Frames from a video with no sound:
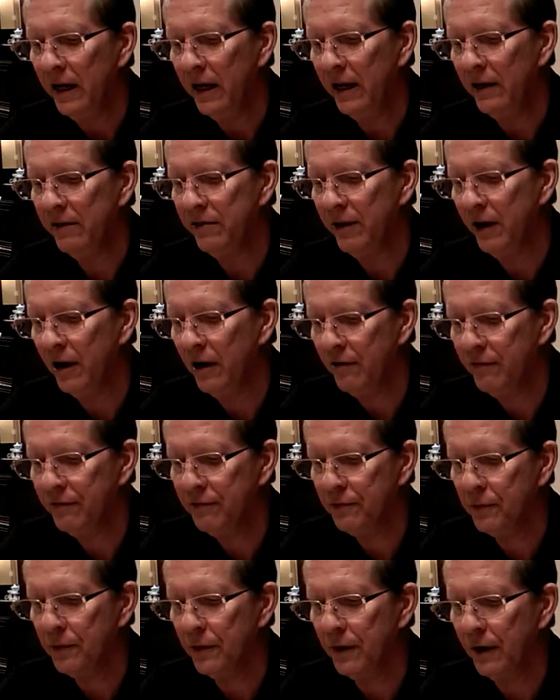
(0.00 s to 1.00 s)
It
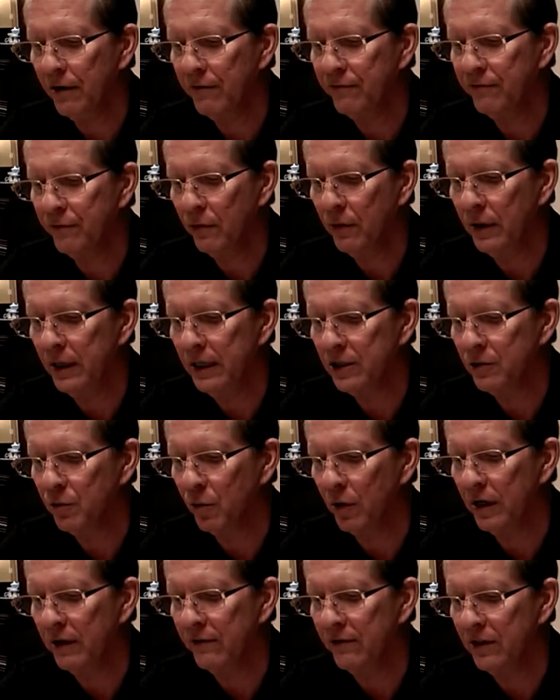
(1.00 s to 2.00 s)
therefore avoids
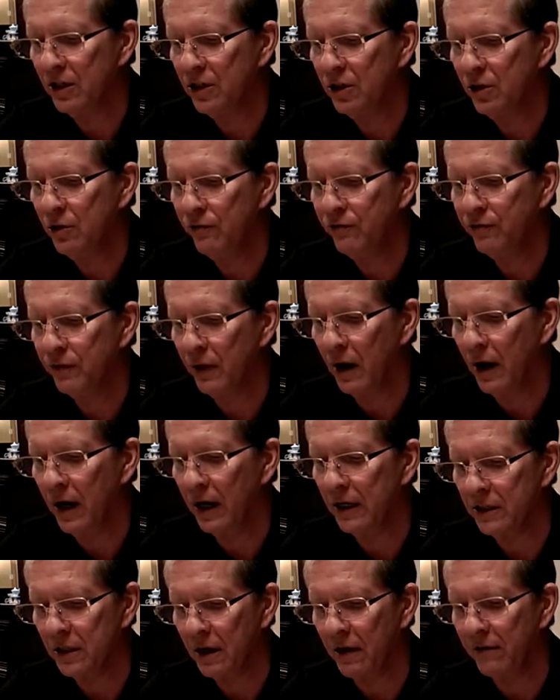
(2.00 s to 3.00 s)
one of the two
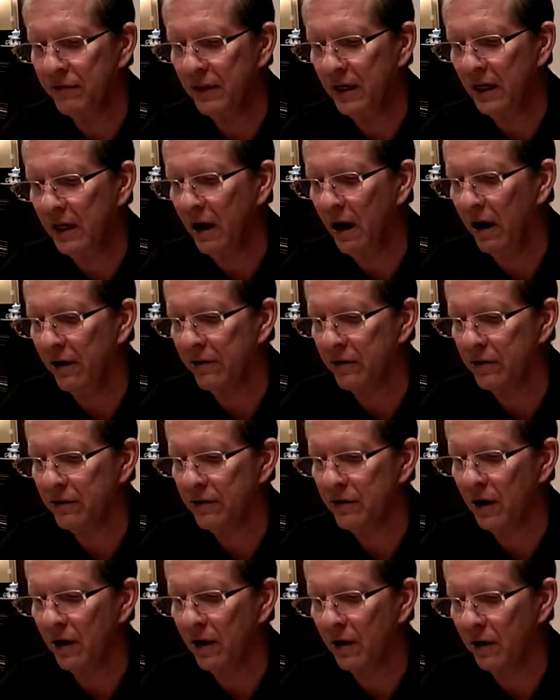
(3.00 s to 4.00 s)
flaws of the
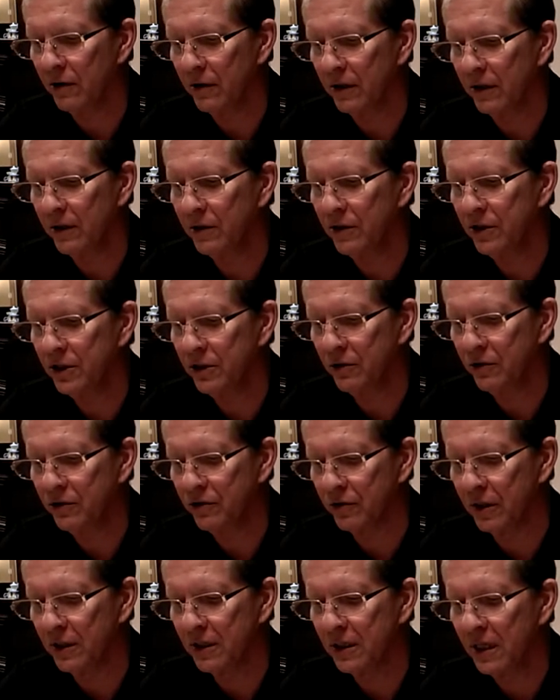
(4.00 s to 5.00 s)
other earlier
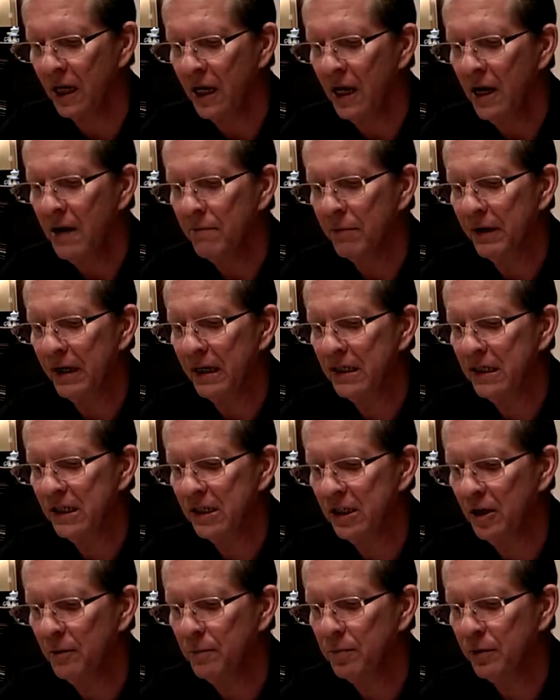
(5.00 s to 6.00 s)
sutras, but it
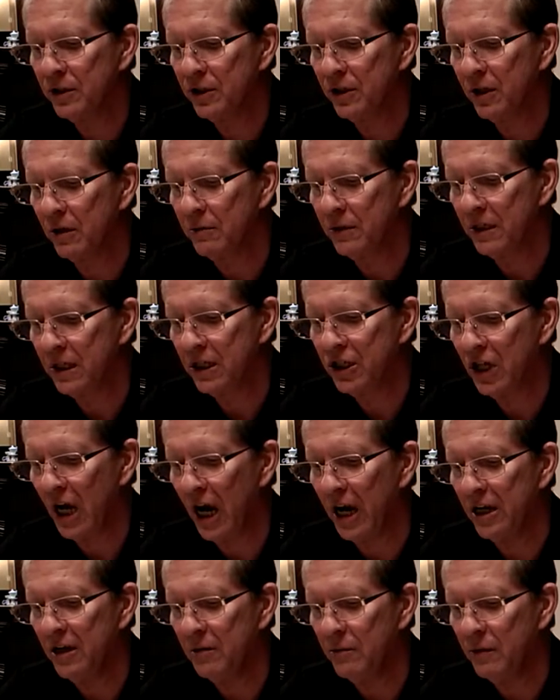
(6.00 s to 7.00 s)
still presumes that
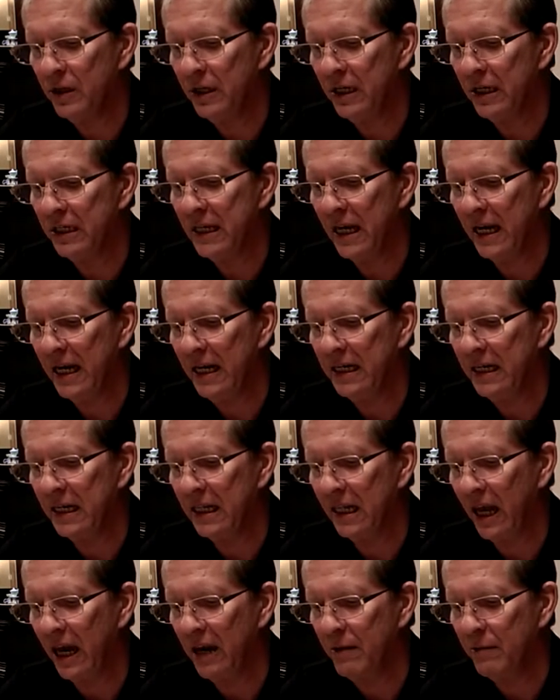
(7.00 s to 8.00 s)
Shakyamuni attained
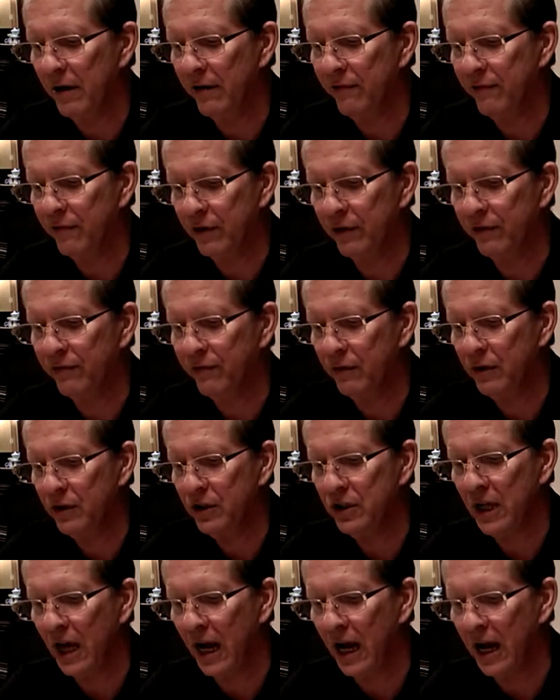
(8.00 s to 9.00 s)
enlightenment for the
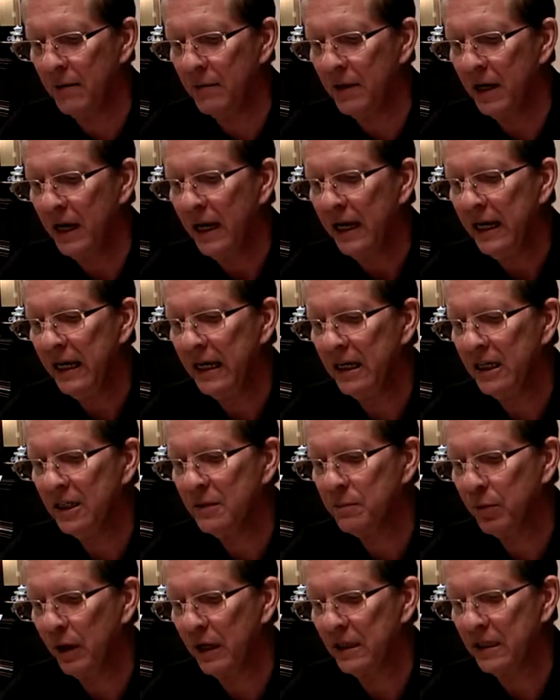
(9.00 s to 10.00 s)
first time in
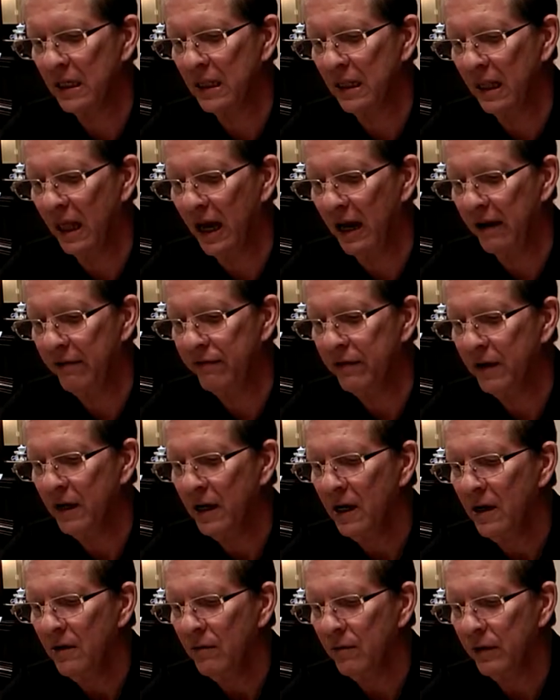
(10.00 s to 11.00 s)
his present life.
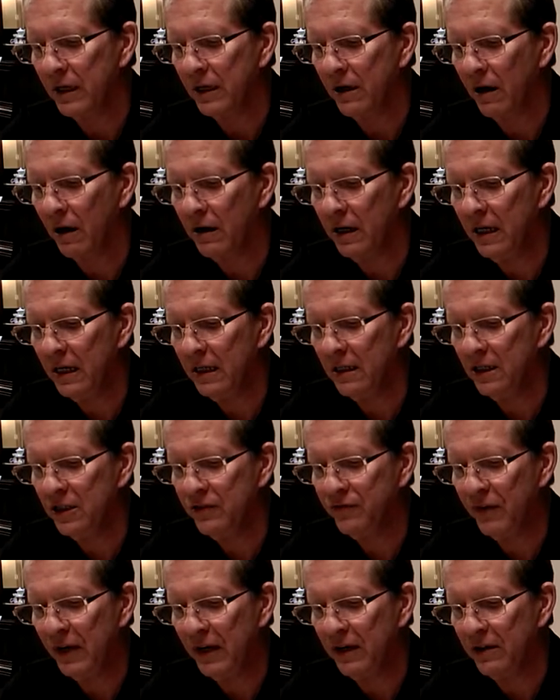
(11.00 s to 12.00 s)
Regarding
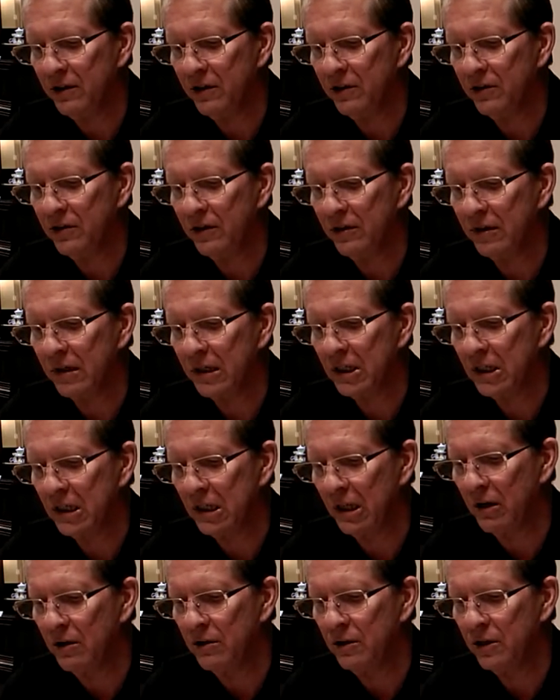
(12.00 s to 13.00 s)
this failure to
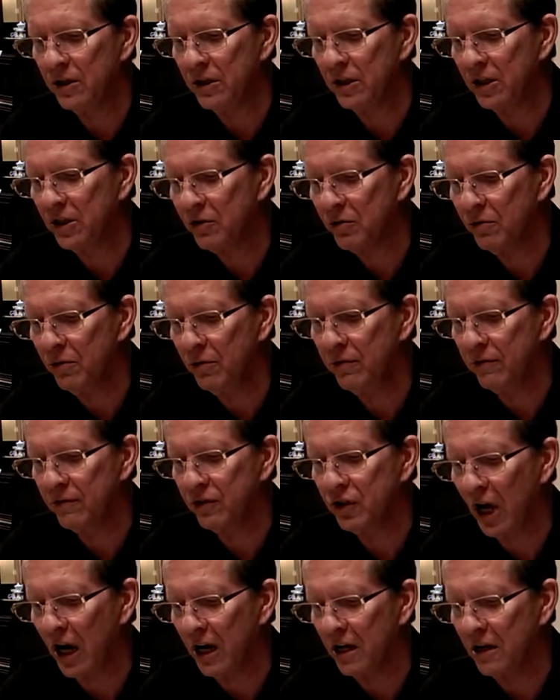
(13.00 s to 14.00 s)
disclose the truth
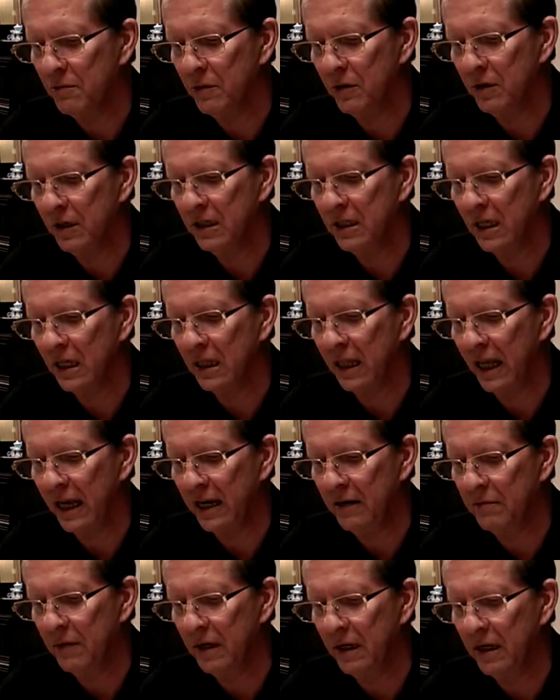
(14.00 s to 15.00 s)
of Shakyamuni's
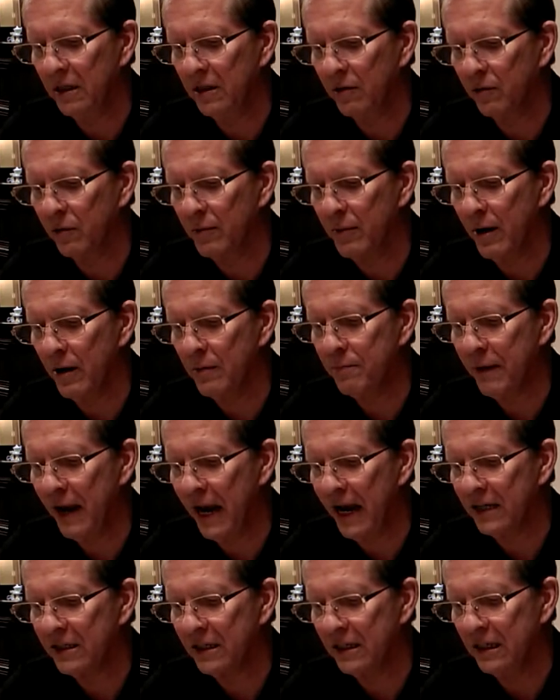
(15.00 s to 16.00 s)
enlightenment in the remote
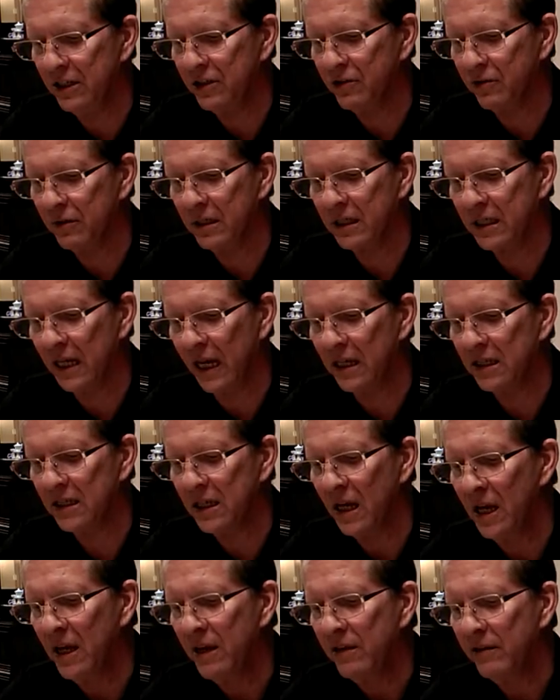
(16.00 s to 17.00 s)
past, Nichiren
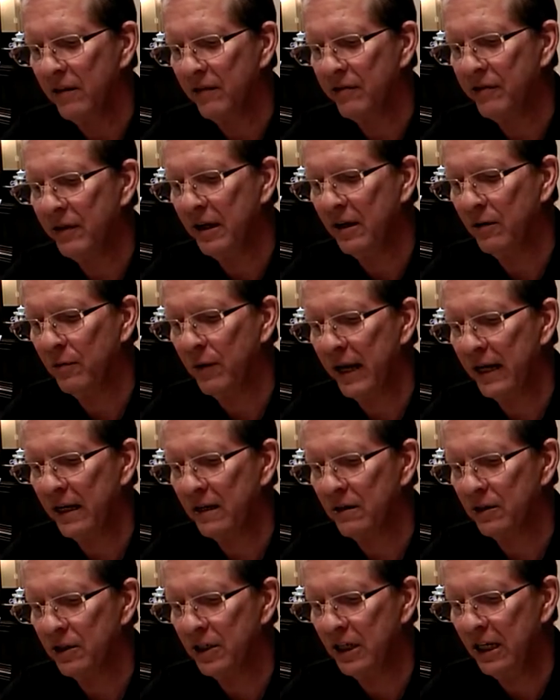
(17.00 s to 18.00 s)
says, the
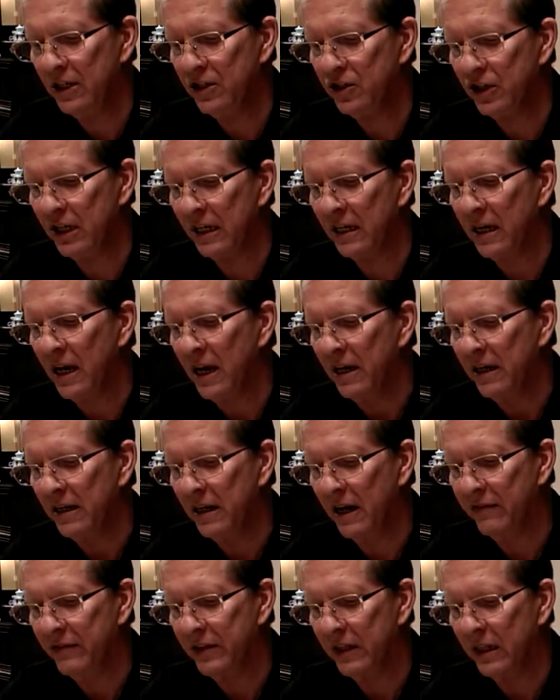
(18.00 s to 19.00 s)
theoretical teaching
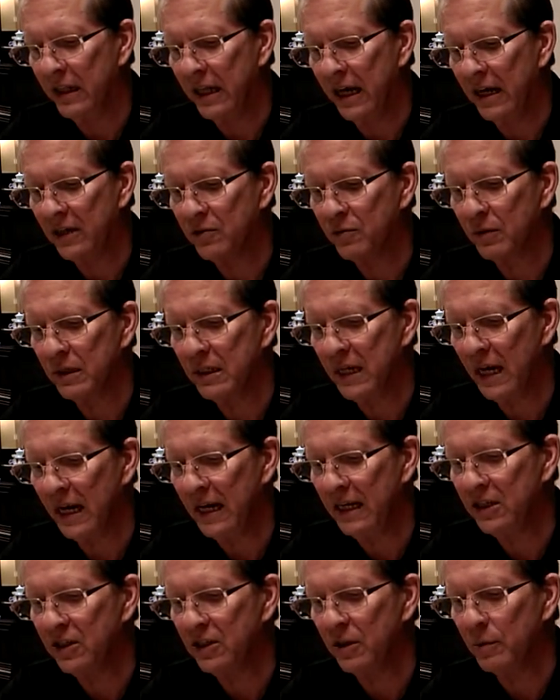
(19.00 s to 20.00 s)
nevertheless
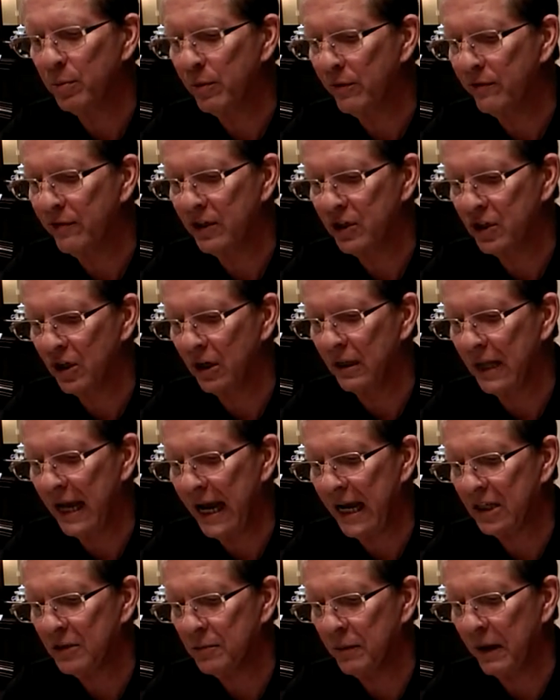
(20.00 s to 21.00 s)
retains the provisional
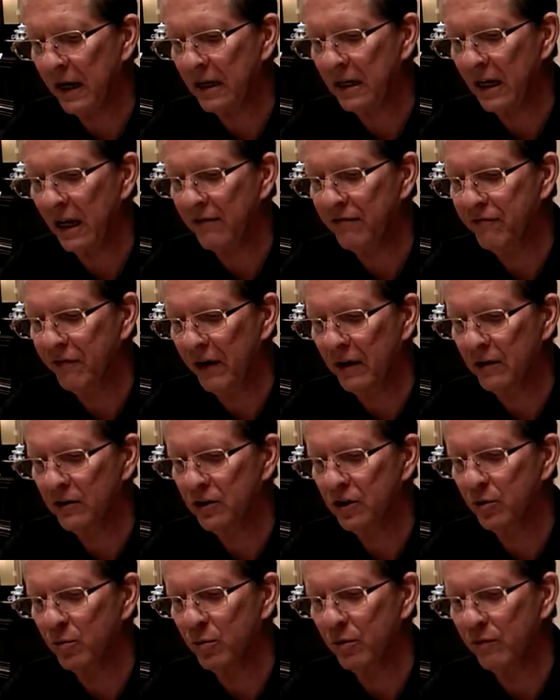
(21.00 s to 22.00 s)
aspect and
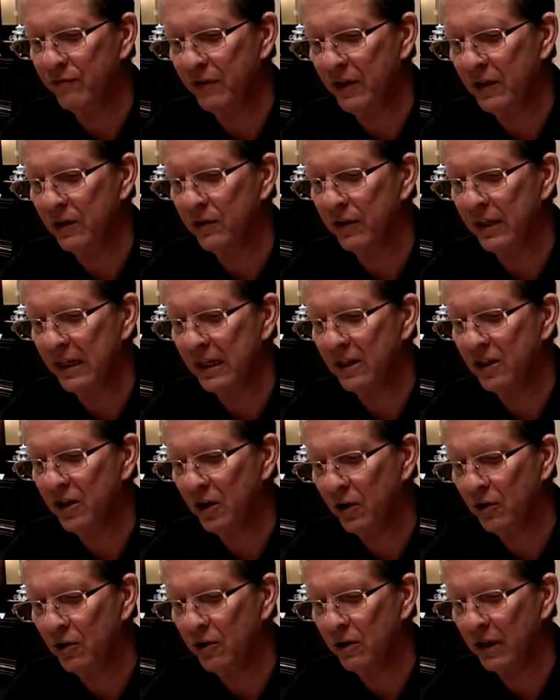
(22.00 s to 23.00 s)
fails to reveal the
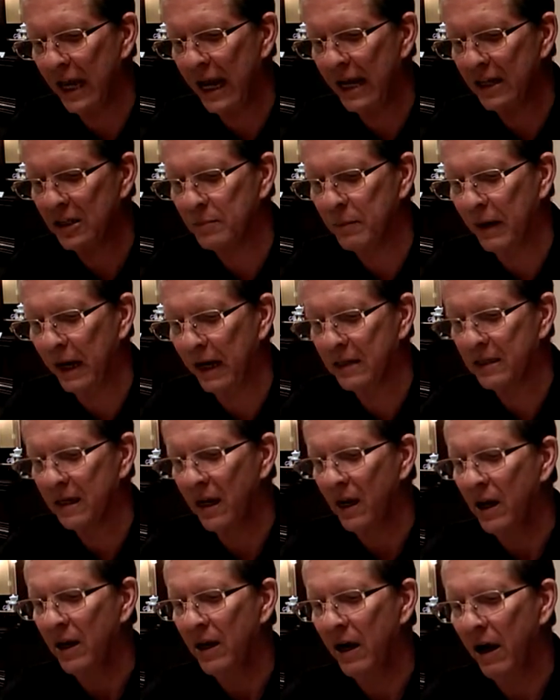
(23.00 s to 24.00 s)
eternal aspect
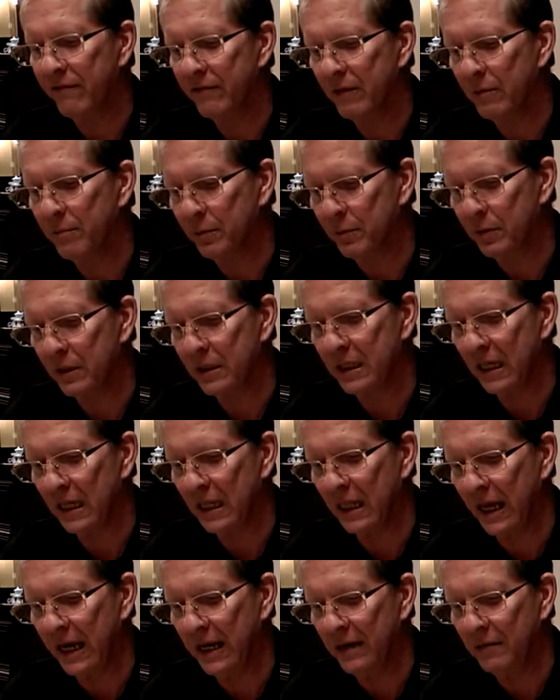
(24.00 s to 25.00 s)
of the Buddha's
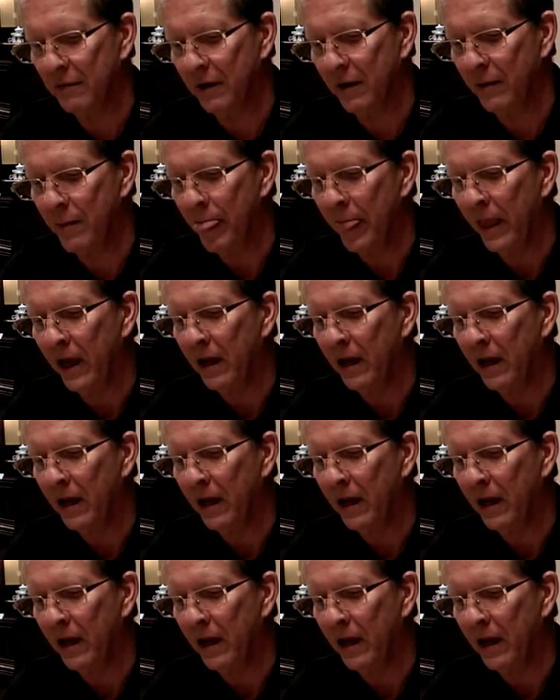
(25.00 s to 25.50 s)
enlightenment.